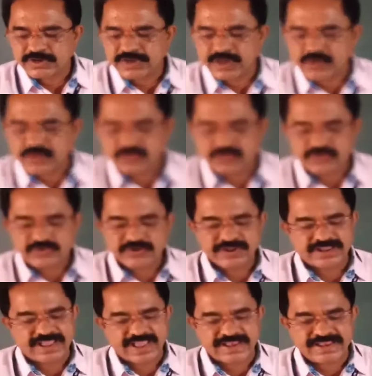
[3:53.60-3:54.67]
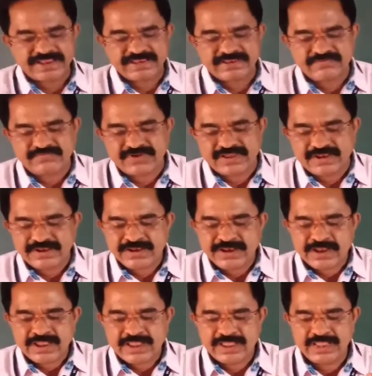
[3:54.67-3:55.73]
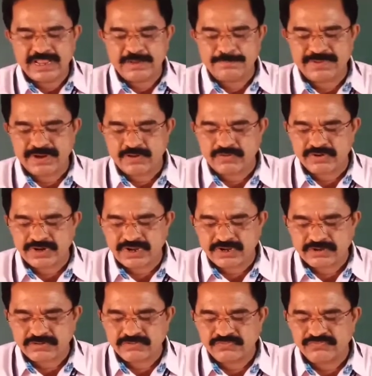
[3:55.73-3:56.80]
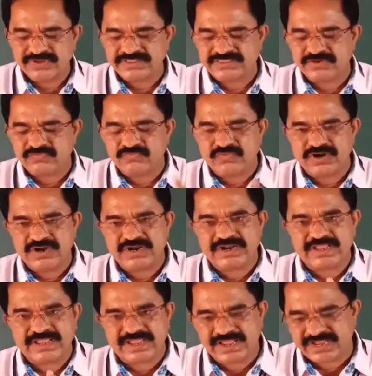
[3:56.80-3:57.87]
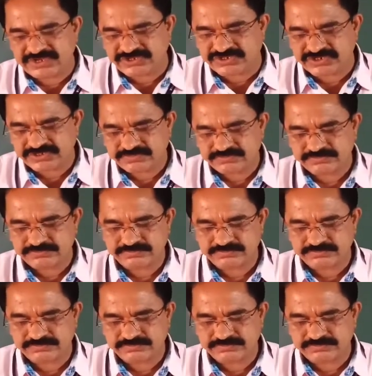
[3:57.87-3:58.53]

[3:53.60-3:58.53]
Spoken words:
Now, can anyone help Raunak with the word edge?"